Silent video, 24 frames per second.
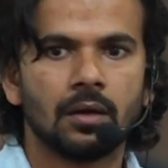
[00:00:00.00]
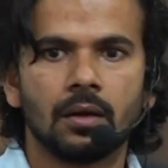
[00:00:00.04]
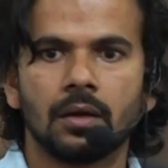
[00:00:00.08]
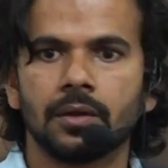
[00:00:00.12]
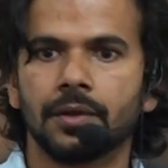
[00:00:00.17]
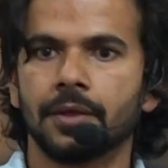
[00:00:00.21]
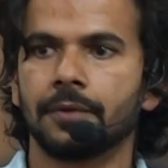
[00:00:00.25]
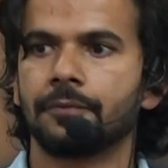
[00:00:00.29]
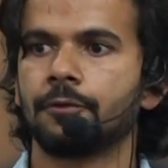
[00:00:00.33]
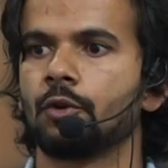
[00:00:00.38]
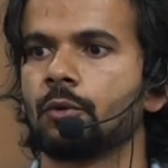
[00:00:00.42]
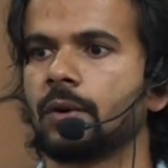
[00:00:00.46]

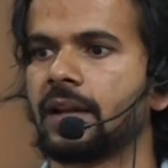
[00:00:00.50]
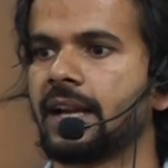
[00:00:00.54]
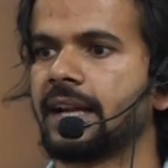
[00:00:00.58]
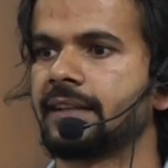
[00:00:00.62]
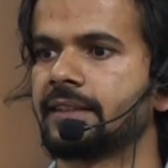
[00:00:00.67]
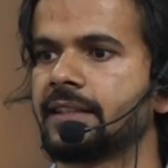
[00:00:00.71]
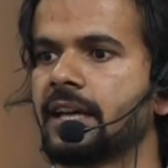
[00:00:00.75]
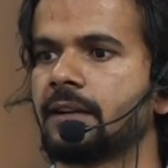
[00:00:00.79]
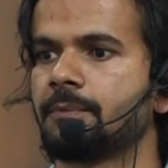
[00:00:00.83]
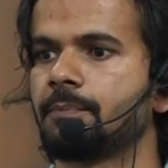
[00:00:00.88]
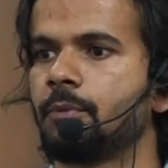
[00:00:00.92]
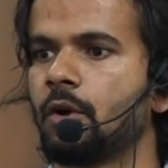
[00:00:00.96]
if you were at
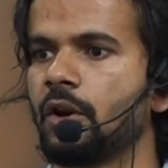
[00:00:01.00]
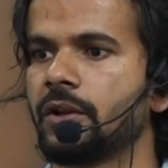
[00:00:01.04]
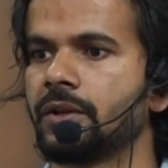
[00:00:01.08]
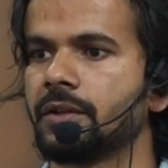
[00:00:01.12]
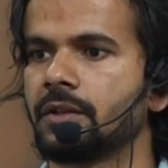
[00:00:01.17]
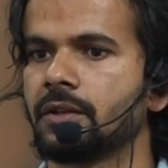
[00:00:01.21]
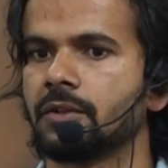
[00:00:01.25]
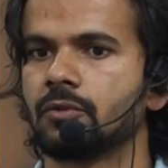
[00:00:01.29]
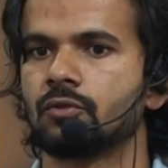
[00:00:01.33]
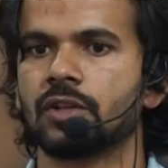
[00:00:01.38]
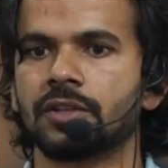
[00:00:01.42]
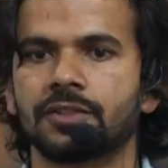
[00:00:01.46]
that point,
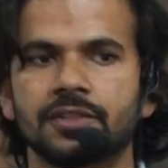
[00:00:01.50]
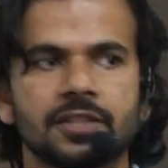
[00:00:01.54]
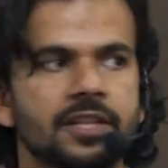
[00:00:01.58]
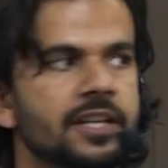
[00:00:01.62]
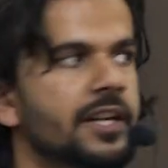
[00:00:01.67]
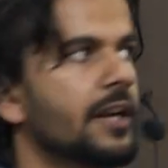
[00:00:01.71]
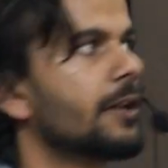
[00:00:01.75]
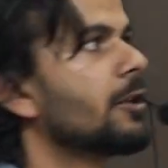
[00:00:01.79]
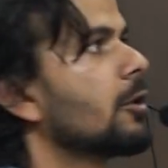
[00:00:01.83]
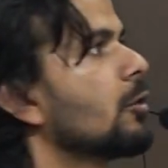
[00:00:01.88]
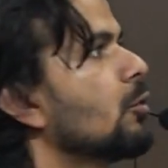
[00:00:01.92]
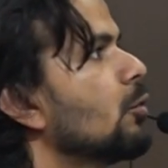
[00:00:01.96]
you just
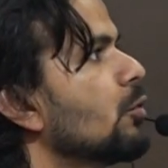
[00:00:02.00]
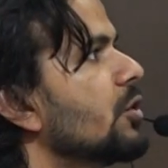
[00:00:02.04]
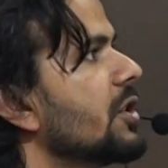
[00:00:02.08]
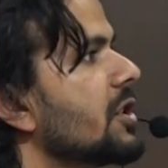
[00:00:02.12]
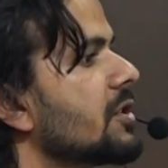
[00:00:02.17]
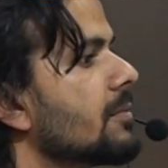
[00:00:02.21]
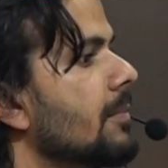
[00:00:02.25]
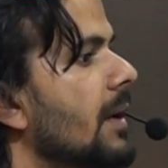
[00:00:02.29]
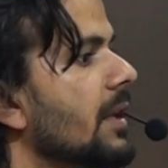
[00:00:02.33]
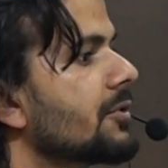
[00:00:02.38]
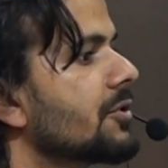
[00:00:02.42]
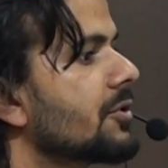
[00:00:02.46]
needed to do this
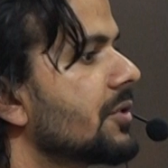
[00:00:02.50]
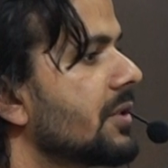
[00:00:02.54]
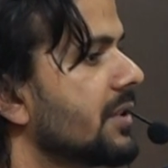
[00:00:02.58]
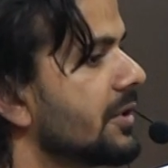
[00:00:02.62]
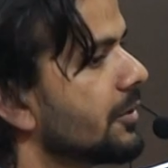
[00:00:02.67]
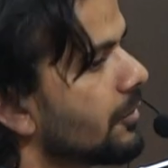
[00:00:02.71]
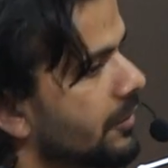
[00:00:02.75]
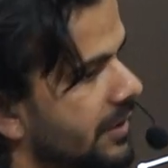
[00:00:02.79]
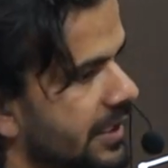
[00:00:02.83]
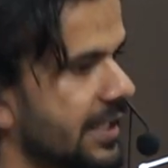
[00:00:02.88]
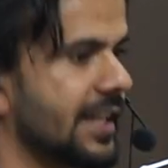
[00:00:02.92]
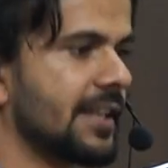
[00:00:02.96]
much.
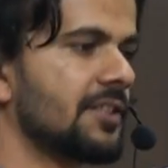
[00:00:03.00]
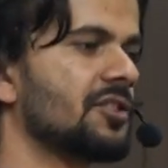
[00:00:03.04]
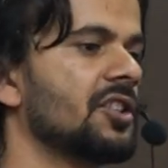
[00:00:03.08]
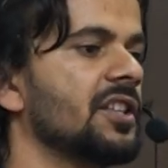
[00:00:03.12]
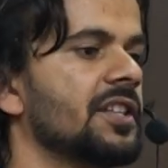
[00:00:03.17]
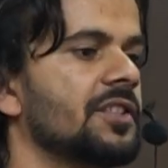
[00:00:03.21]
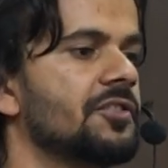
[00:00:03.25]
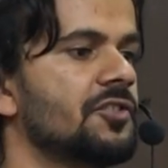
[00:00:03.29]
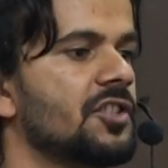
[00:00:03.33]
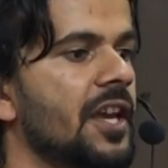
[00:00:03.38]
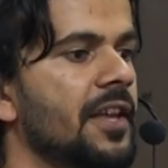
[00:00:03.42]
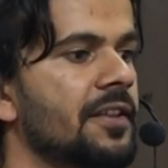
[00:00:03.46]
Your direction
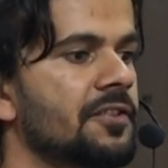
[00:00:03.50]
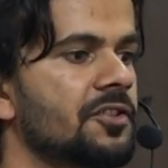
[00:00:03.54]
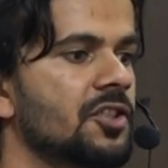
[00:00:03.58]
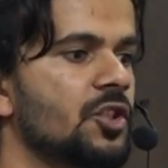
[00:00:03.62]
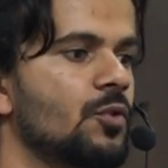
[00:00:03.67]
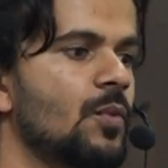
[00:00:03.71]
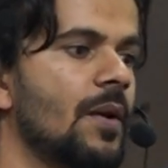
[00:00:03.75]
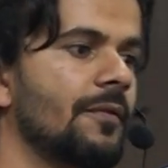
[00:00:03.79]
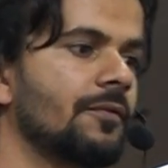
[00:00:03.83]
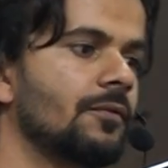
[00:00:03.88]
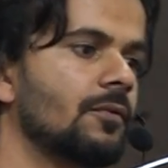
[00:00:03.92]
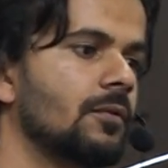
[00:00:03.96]
is changed. You
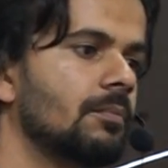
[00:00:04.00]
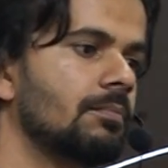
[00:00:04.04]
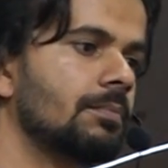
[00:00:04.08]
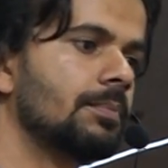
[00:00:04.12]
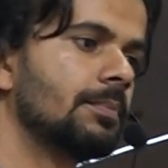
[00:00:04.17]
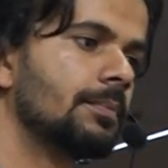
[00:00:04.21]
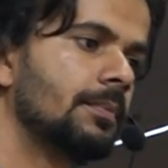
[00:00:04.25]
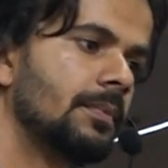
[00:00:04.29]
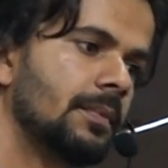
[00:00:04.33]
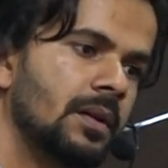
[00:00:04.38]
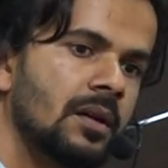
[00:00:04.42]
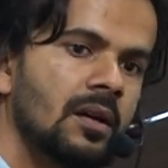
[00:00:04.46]
have
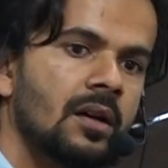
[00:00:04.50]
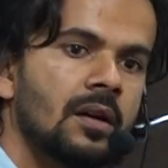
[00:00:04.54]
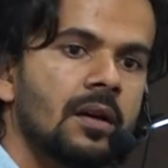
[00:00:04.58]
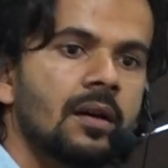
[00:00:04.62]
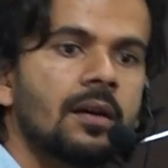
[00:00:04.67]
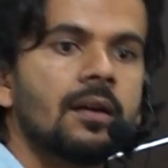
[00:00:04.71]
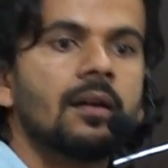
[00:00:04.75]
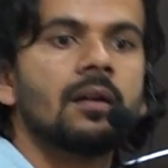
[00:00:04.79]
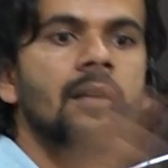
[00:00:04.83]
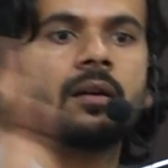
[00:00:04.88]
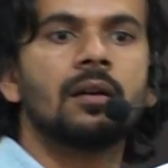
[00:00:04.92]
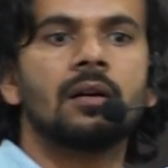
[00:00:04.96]

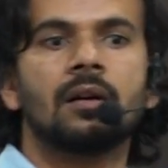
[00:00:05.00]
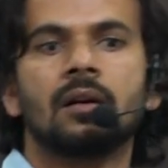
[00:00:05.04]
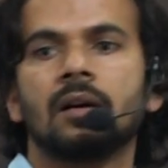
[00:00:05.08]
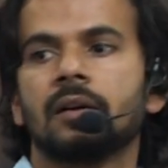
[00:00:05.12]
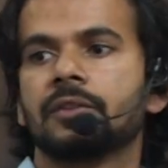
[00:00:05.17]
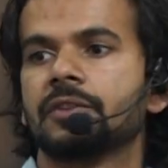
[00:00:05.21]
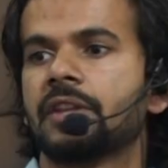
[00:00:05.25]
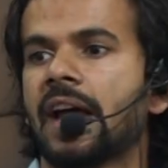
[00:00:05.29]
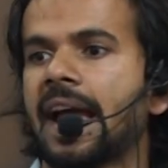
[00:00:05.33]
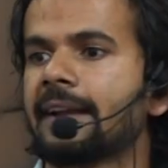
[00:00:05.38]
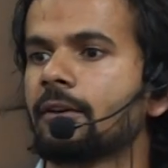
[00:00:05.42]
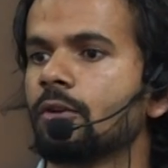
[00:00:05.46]

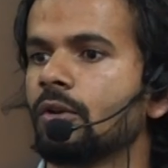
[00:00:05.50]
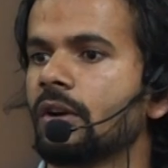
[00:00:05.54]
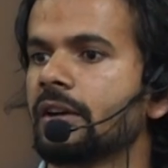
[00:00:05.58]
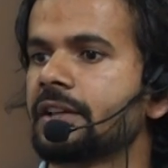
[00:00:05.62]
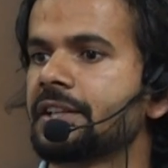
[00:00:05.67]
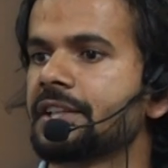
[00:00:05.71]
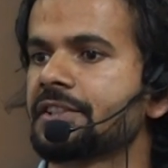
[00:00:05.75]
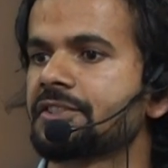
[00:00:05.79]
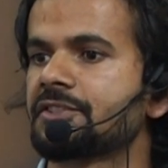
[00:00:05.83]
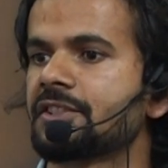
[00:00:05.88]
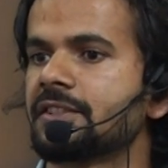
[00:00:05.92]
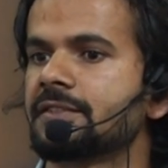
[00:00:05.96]
the angular
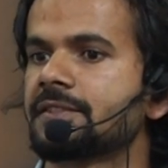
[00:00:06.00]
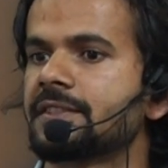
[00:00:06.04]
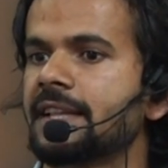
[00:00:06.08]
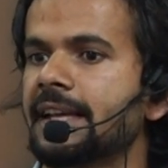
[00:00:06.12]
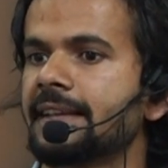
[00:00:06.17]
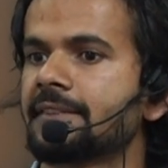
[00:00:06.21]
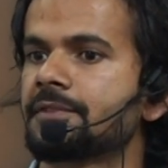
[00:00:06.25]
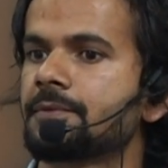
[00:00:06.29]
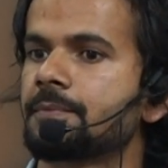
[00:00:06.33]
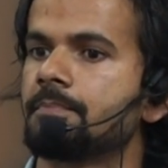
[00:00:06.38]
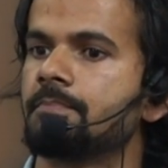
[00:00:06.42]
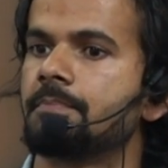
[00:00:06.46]
distance
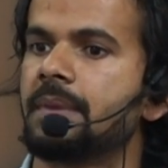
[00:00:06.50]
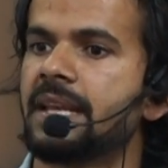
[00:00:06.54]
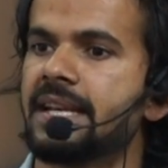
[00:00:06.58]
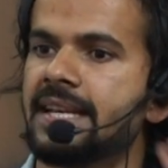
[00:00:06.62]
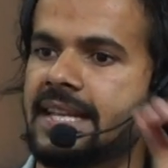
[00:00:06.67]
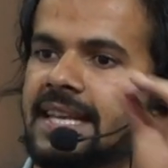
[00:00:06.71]
has been